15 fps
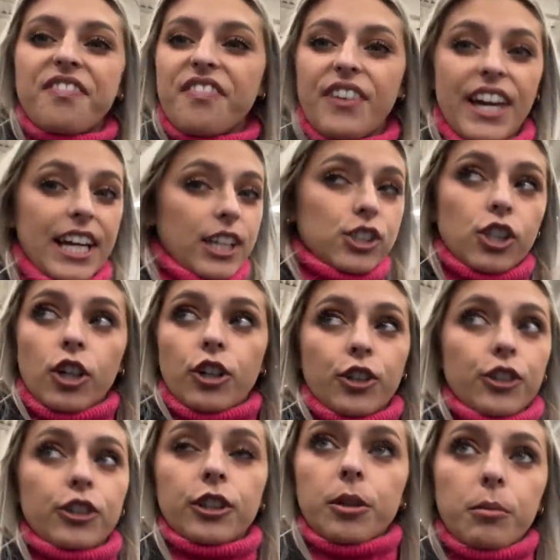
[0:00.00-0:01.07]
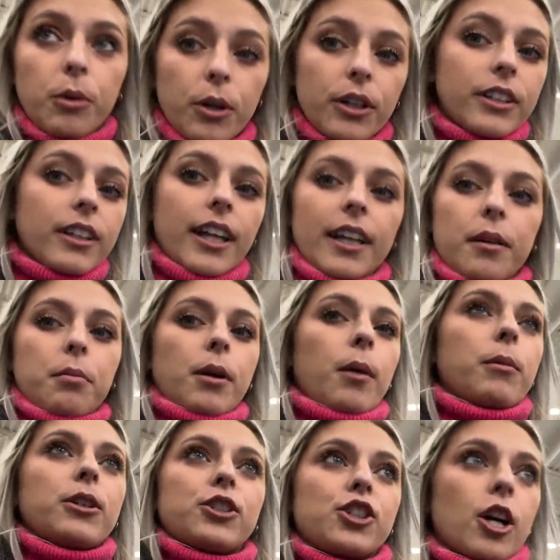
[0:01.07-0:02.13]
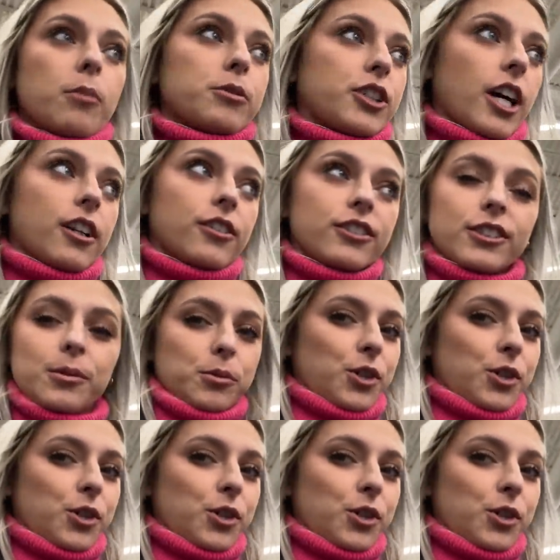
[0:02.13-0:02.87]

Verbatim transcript: fake charcuterie board, like probably sharp cheddar and some